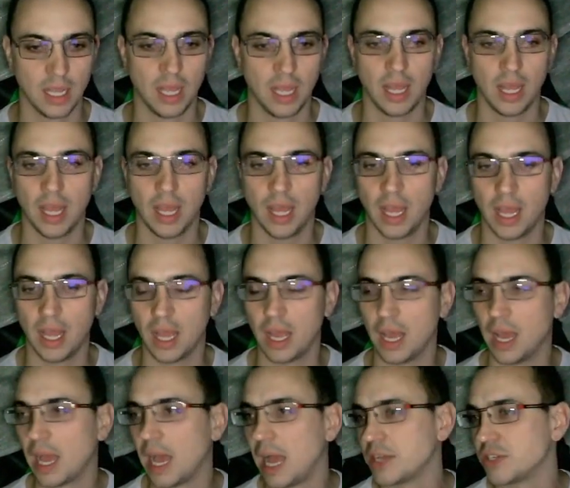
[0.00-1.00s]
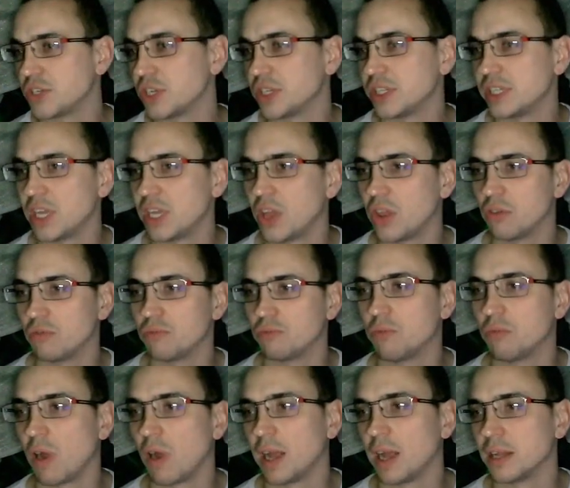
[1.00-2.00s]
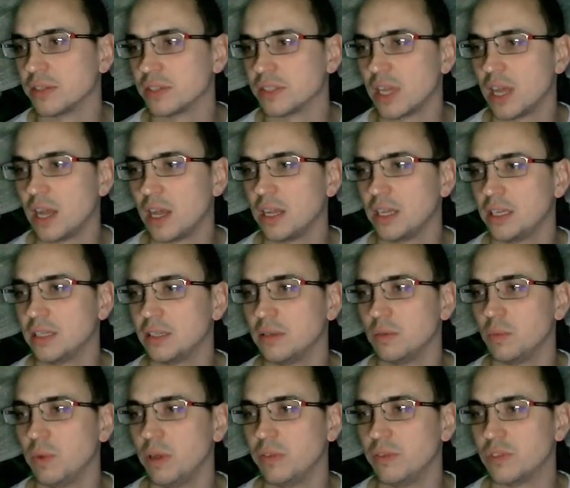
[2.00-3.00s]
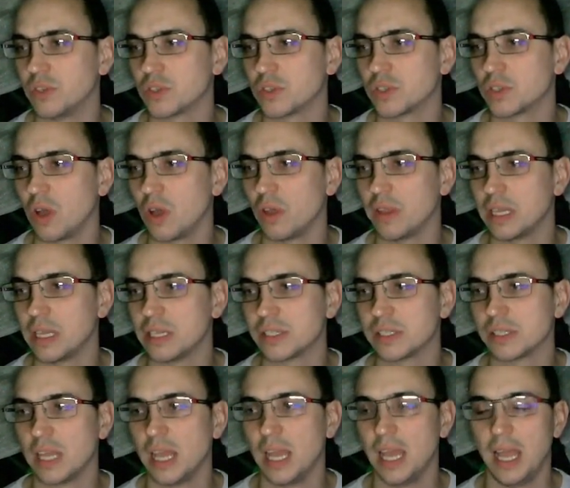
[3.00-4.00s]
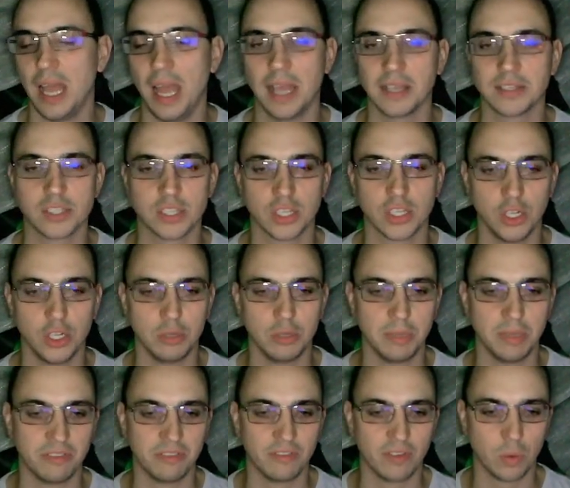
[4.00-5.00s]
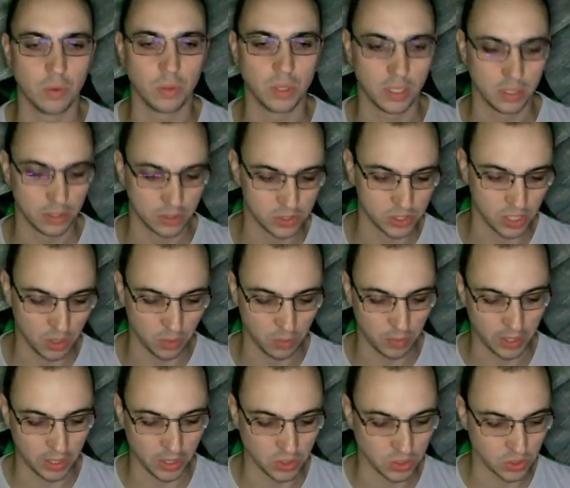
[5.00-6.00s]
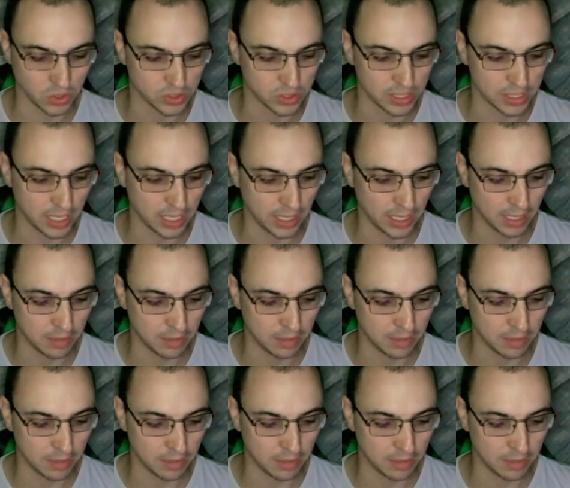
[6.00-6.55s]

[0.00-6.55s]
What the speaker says: as you can see on the right hand side, we've just got this exclude me folder, so we can just say, yeah,